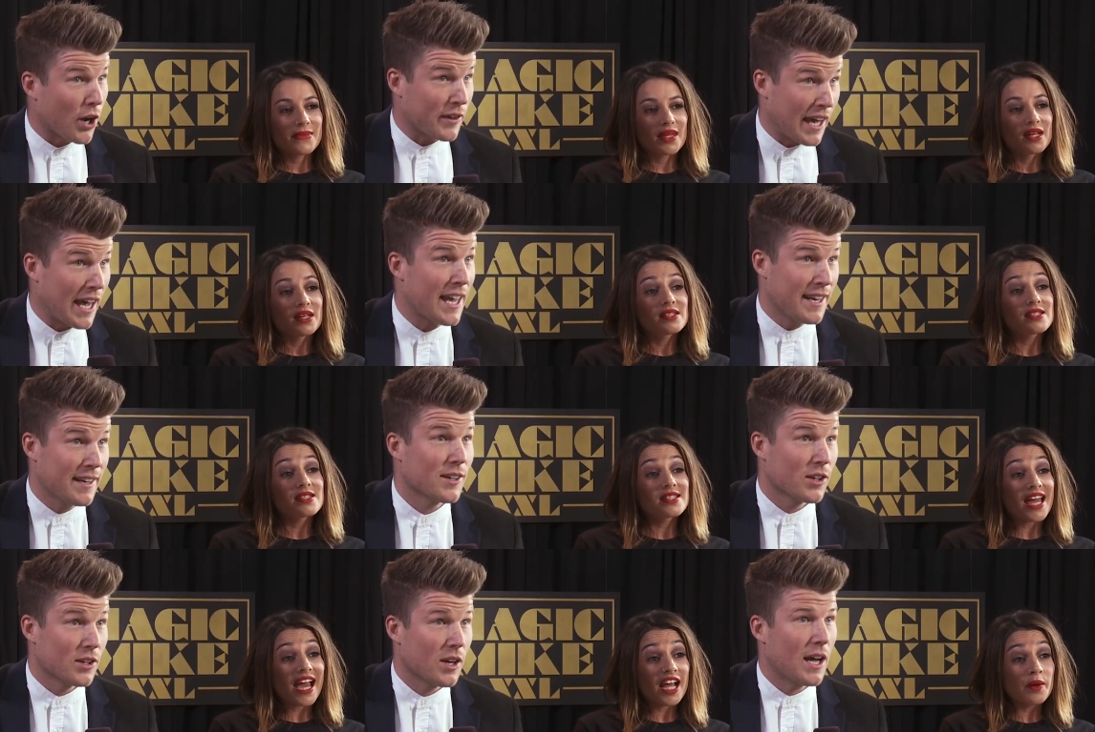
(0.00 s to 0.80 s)
Speaker 1: Okay.
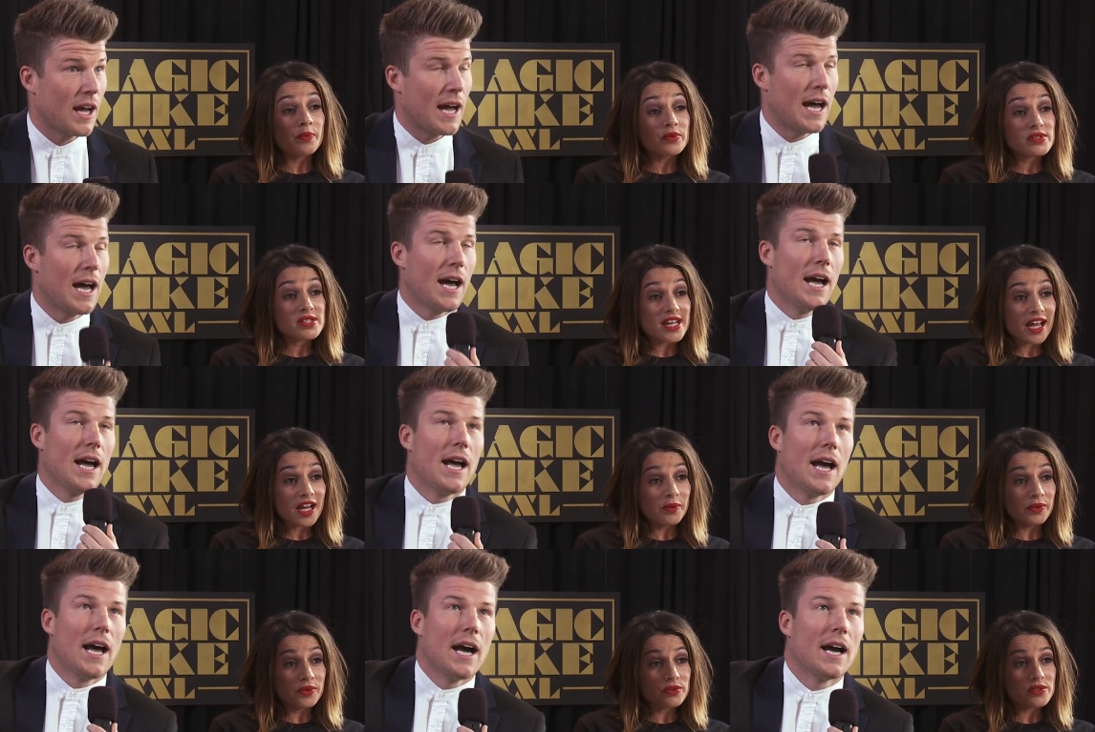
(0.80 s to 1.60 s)
Stackable
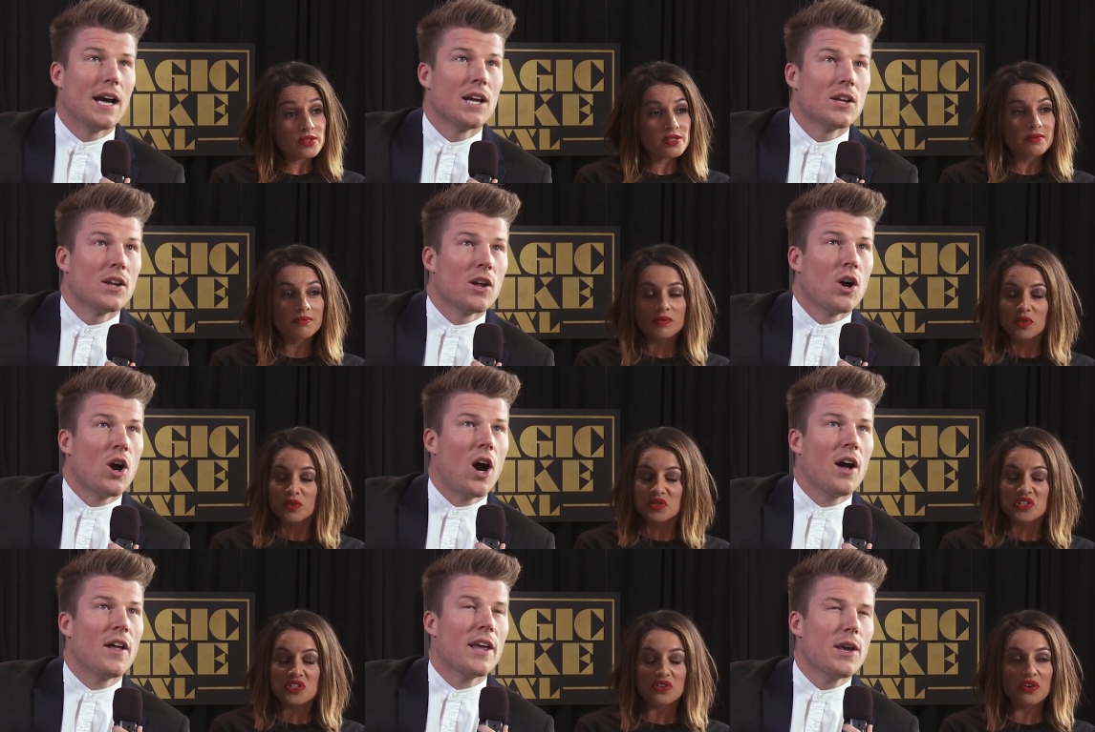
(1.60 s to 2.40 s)
snackables? Mm-hmm.
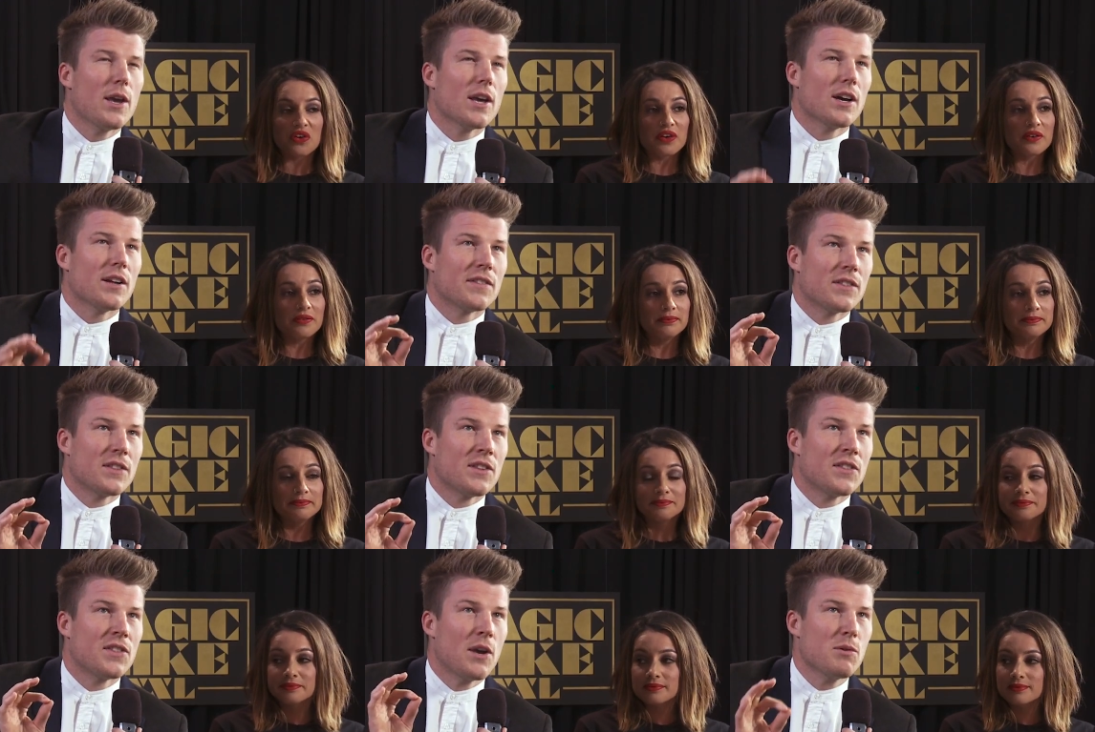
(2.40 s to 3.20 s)
Good to know.
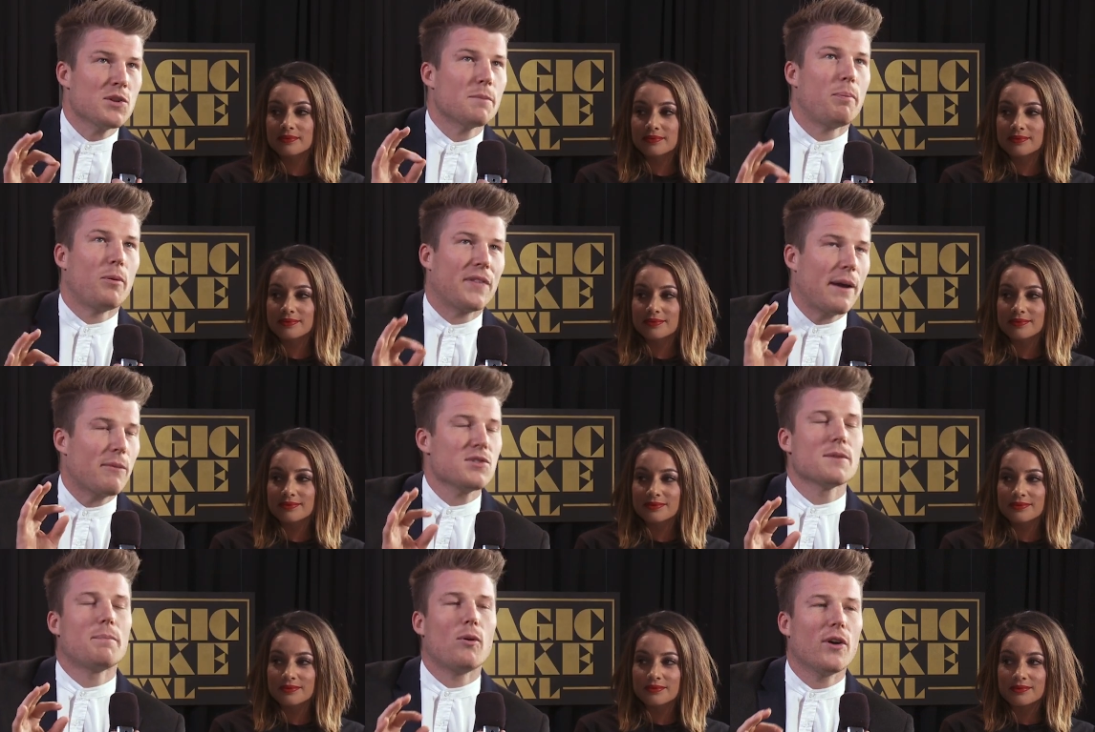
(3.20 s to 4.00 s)
Speaker 2: That
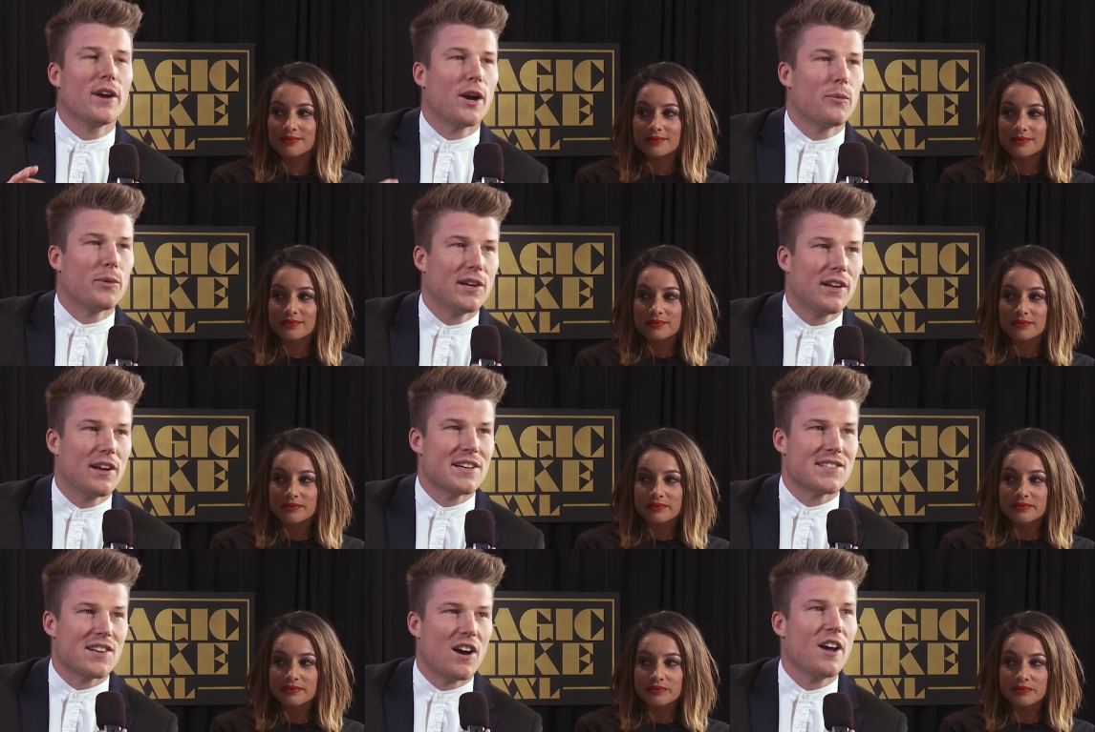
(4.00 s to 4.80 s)
was the point I
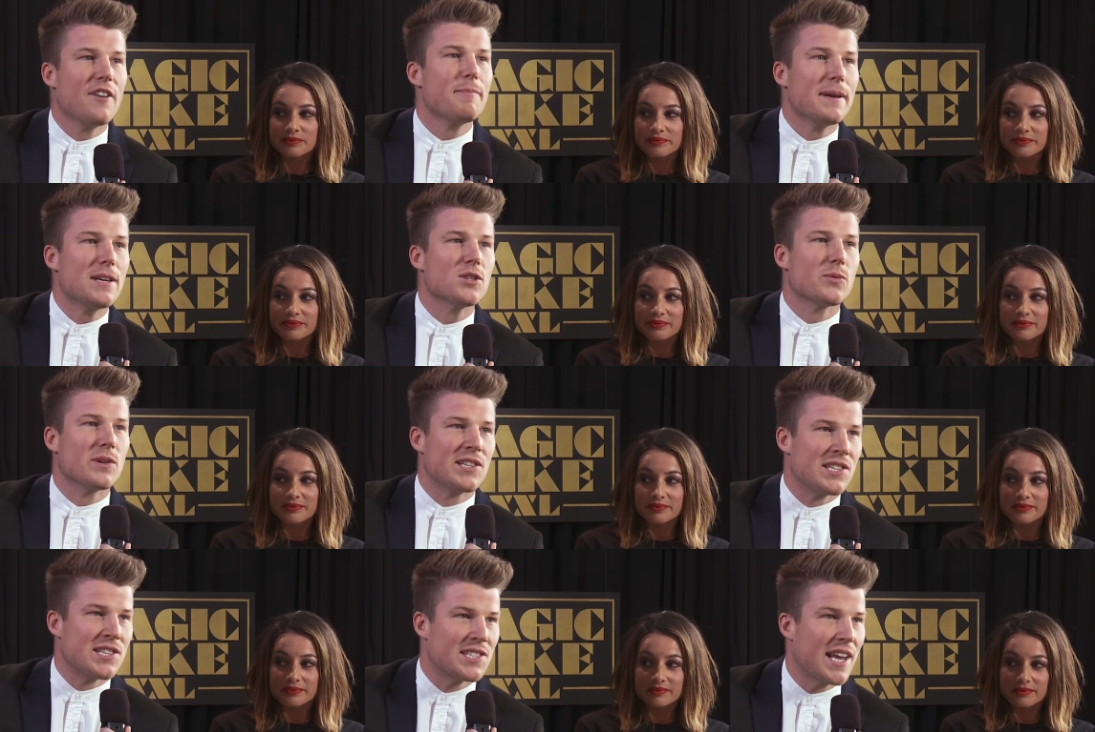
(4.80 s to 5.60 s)
realised I've been
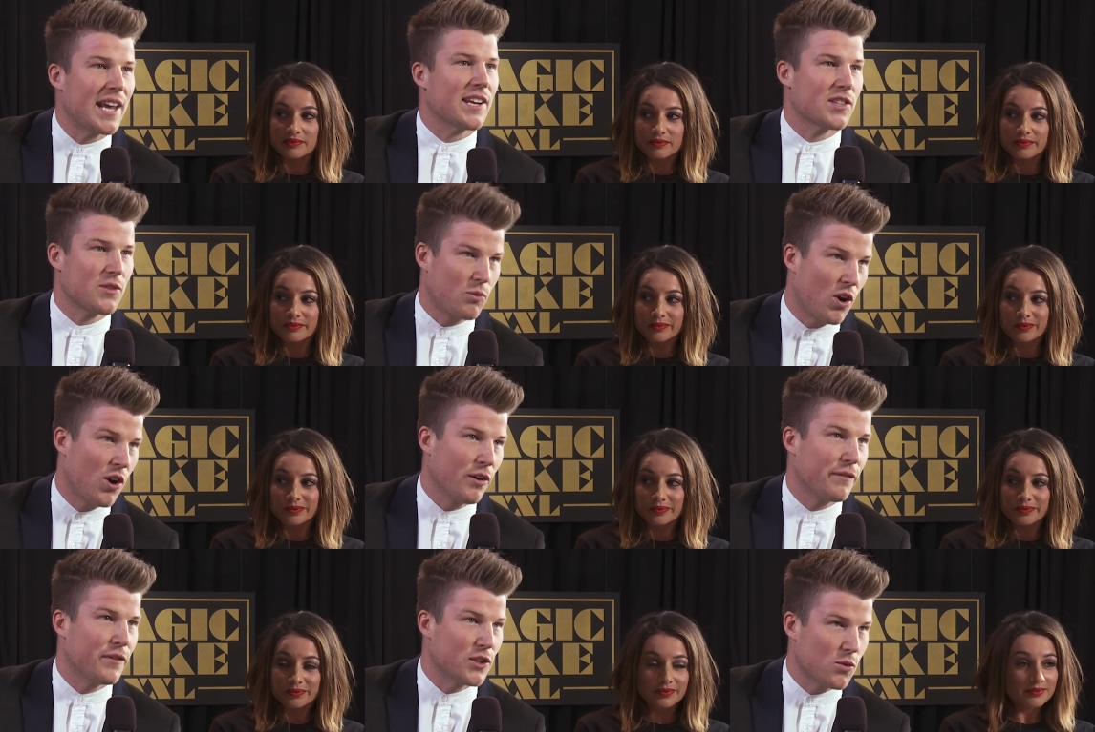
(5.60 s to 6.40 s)
doing sex
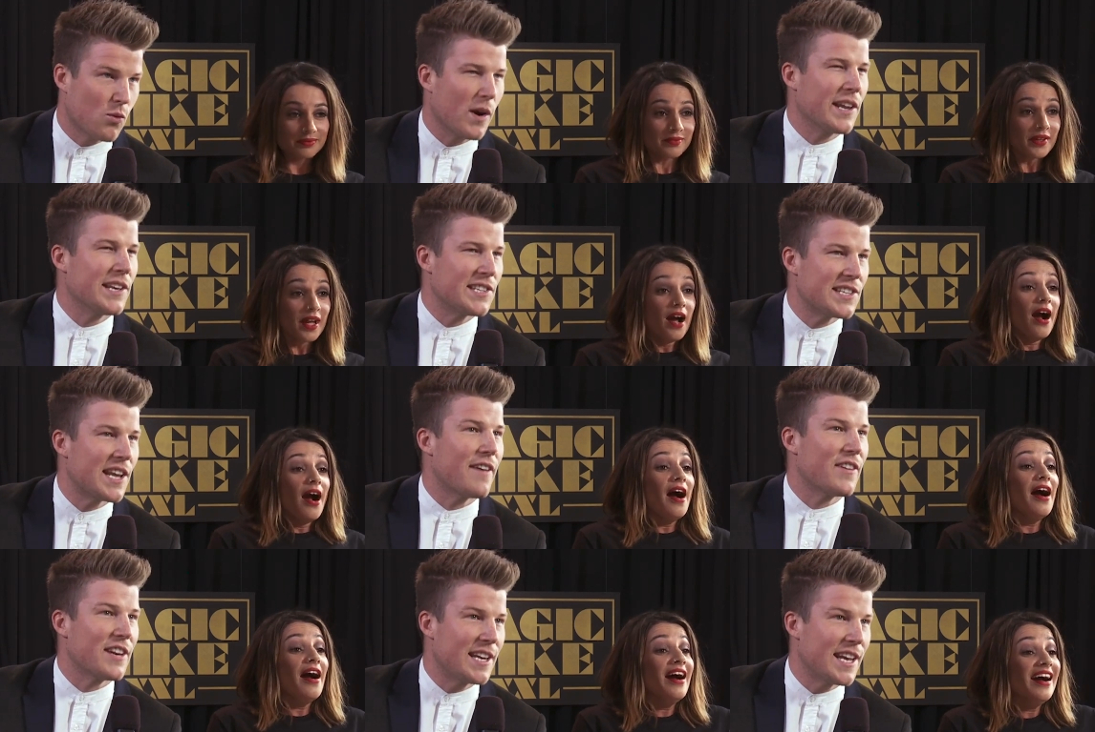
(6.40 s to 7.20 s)
wrong for 27